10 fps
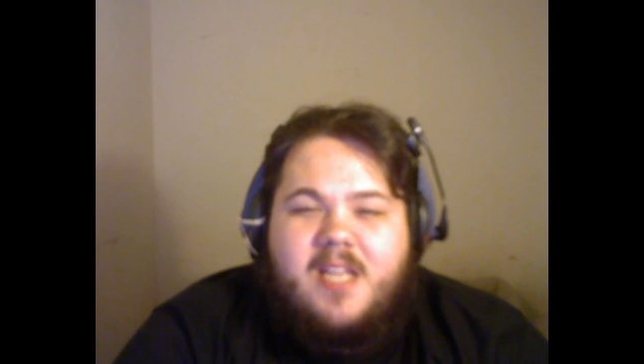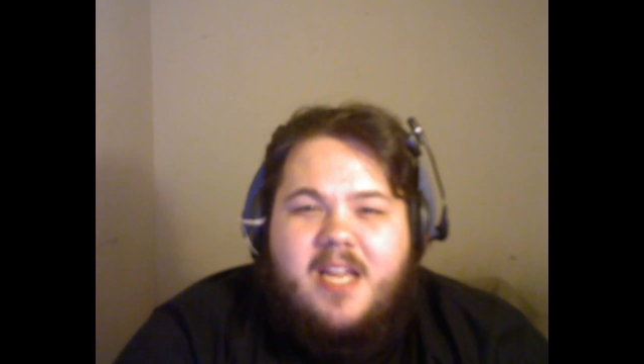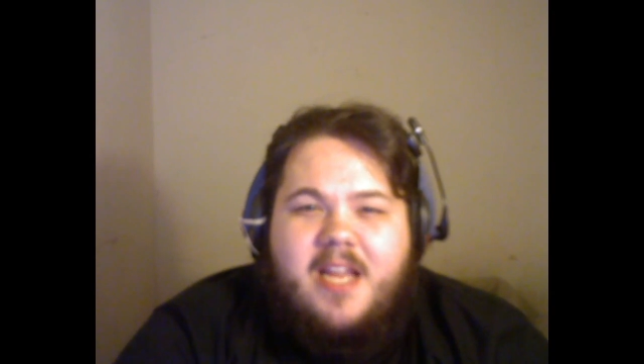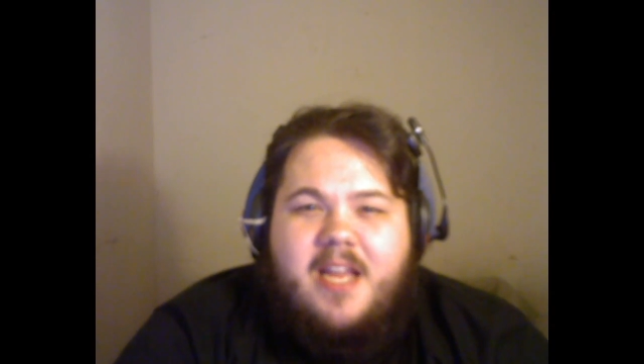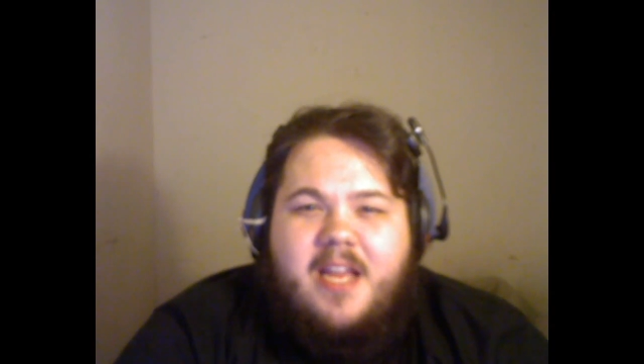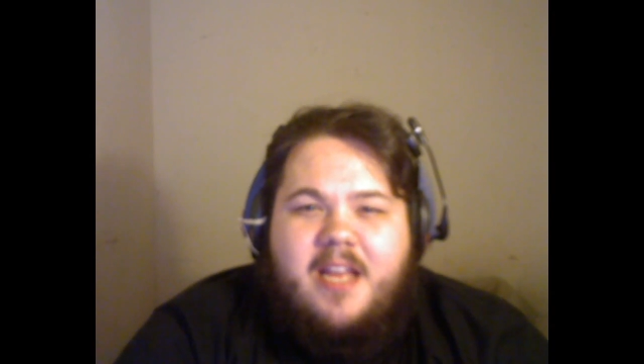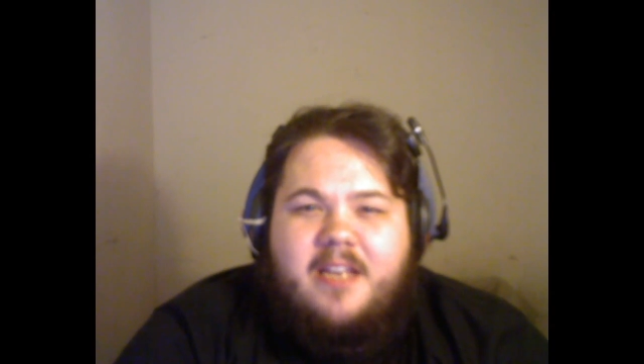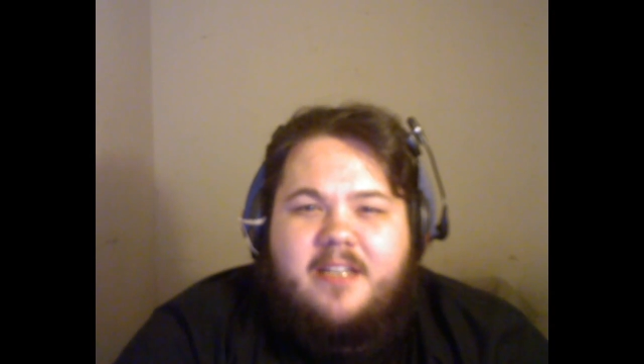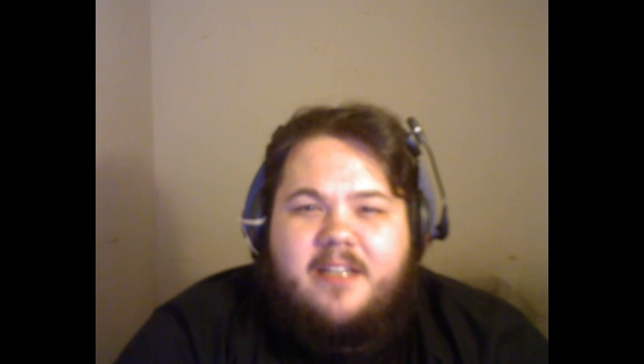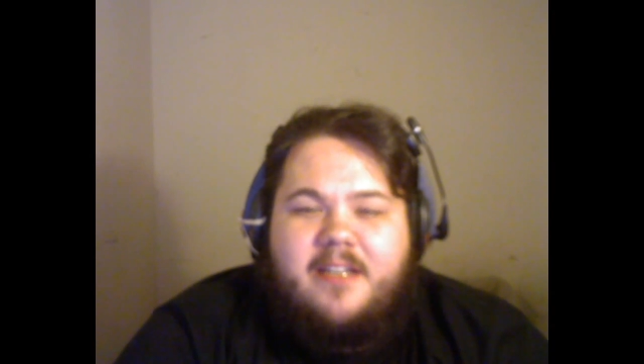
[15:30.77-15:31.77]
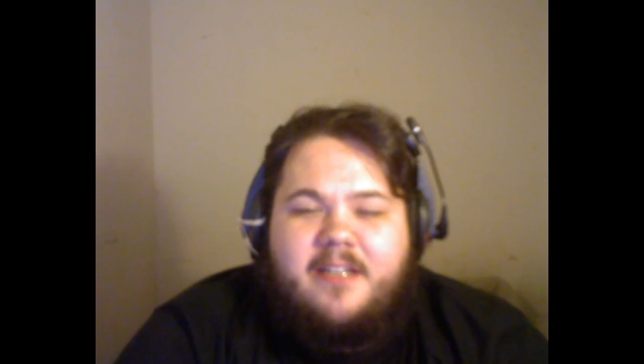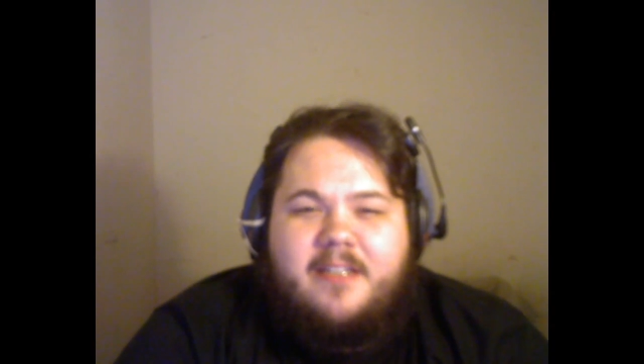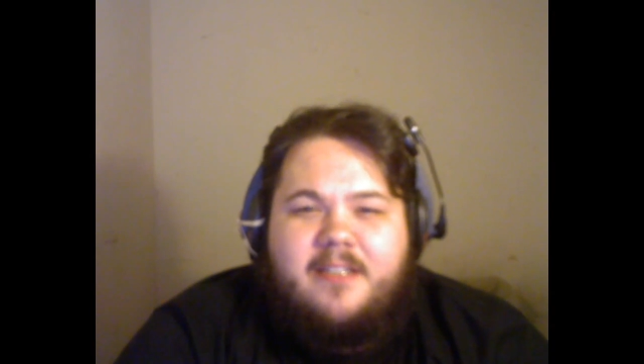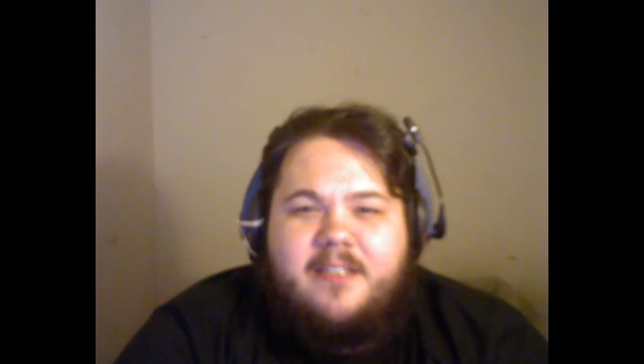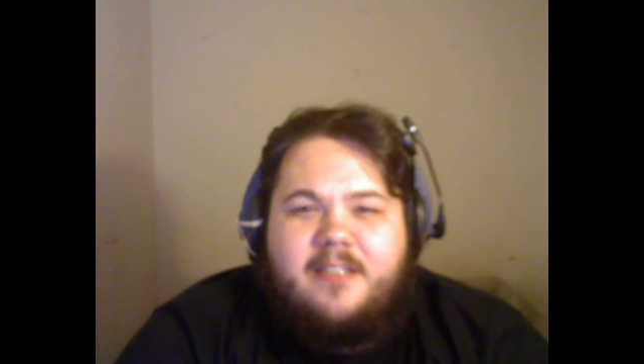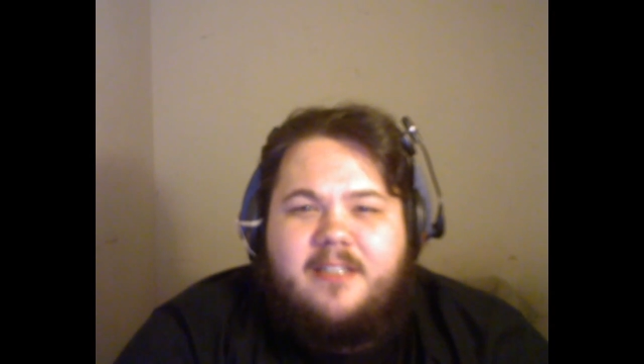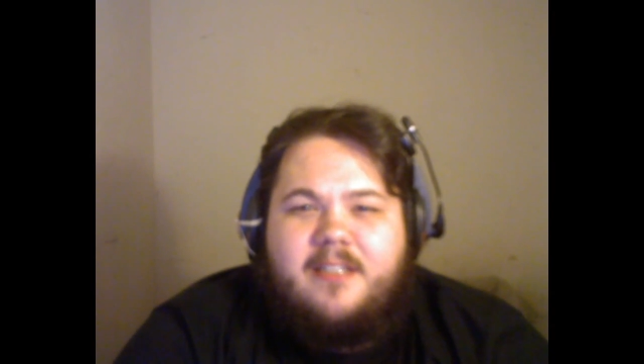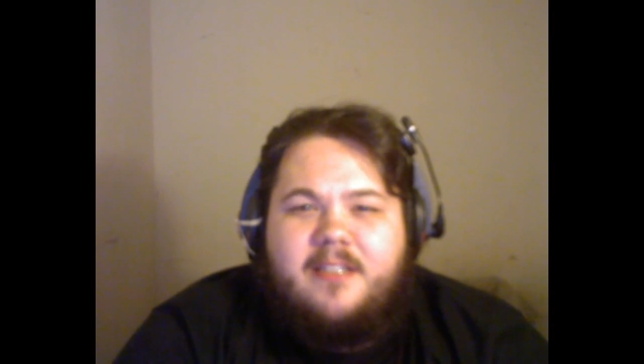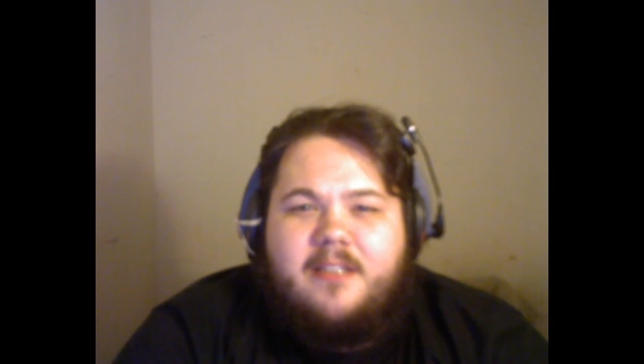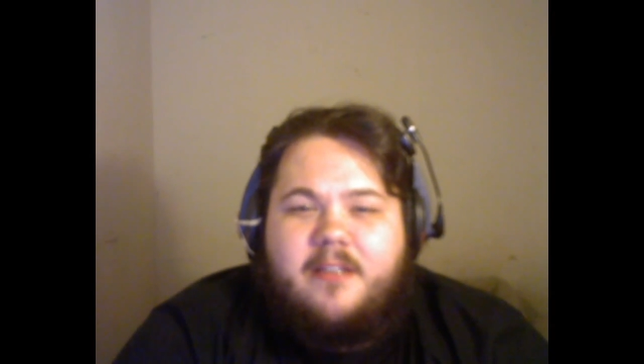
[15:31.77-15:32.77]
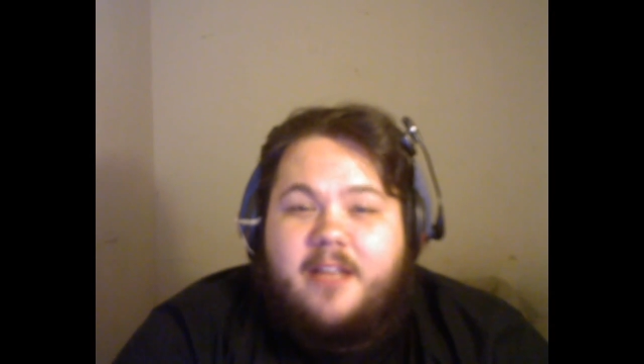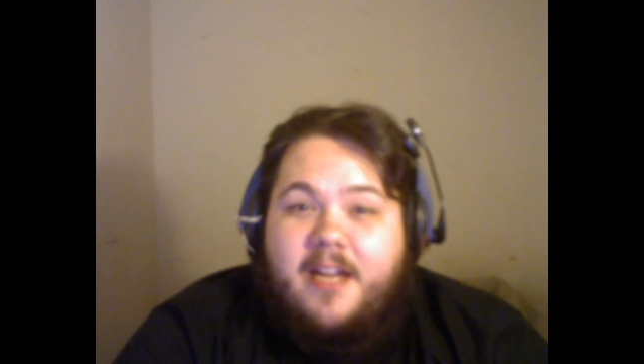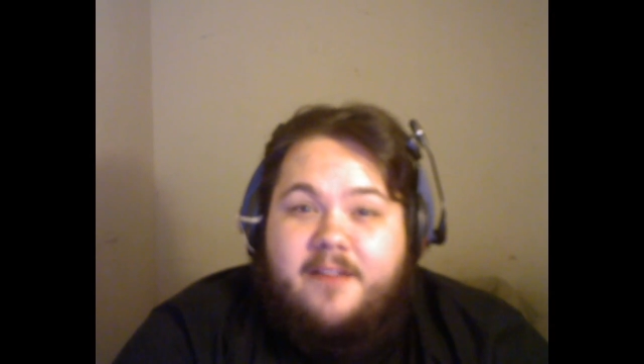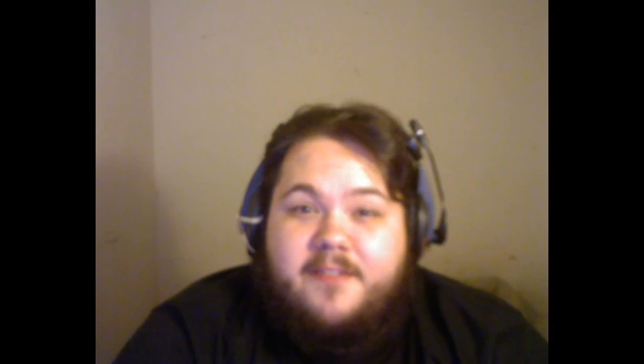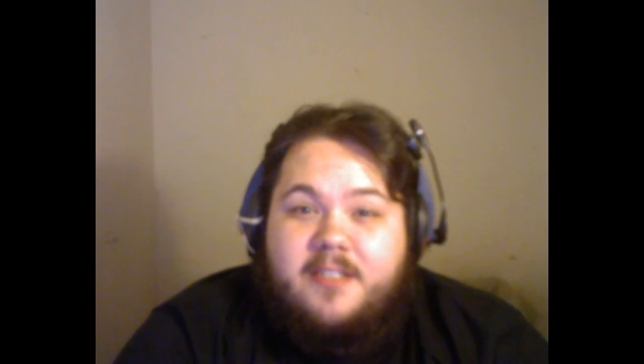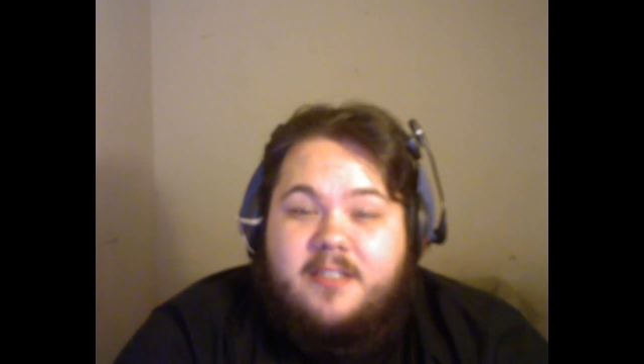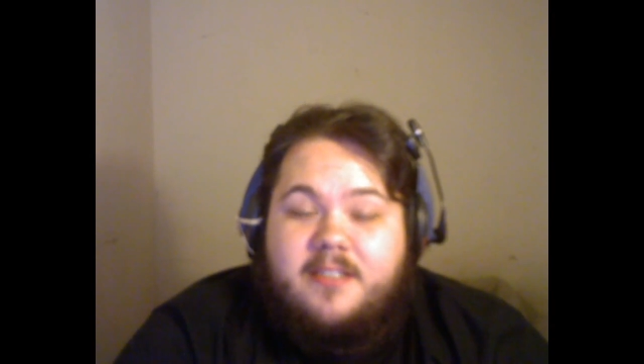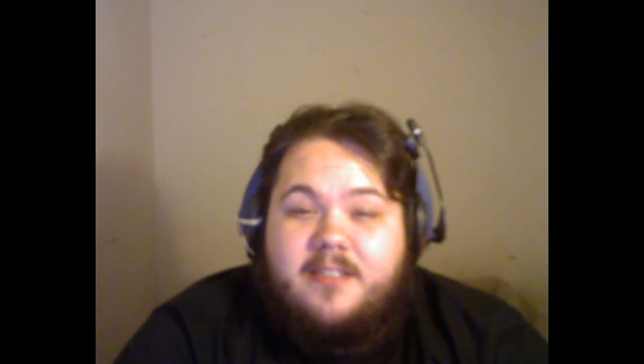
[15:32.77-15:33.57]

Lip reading: and left.